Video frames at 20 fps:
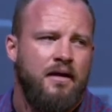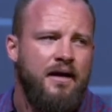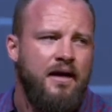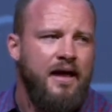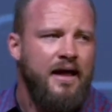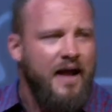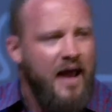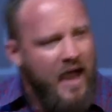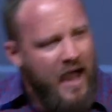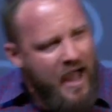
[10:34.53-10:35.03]

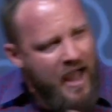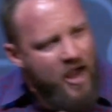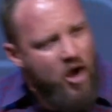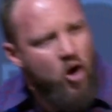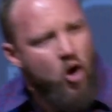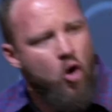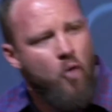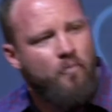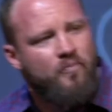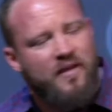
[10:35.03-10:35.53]
And I
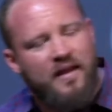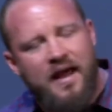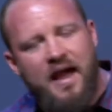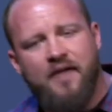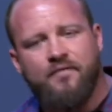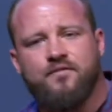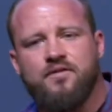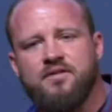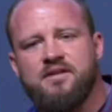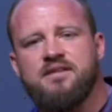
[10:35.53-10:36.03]
hope that
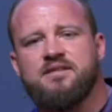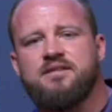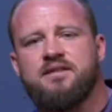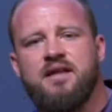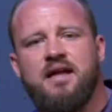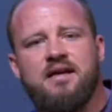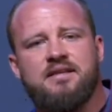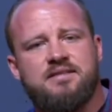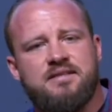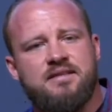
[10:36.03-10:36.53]
after this
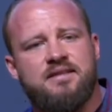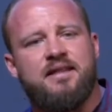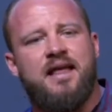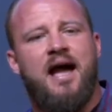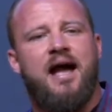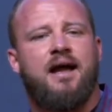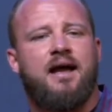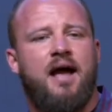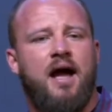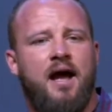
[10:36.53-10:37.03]
lesson,
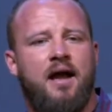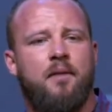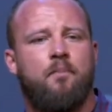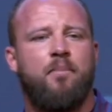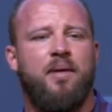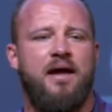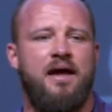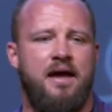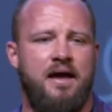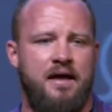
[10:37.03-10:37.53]
that kind of
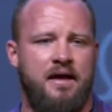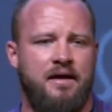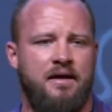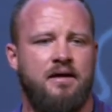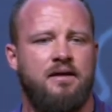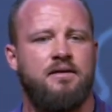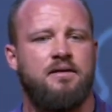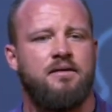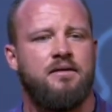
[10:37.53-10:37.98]
pain,